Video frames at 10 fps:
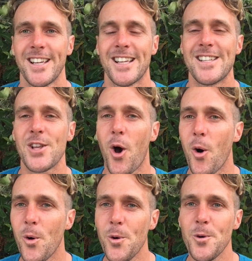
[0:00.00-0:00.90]
is
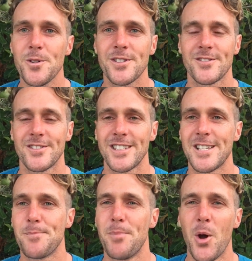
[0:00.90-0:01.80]
old,
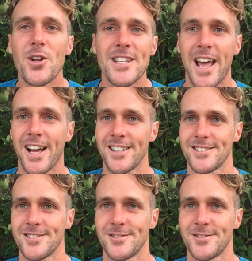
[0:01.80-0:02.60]
is burnt out,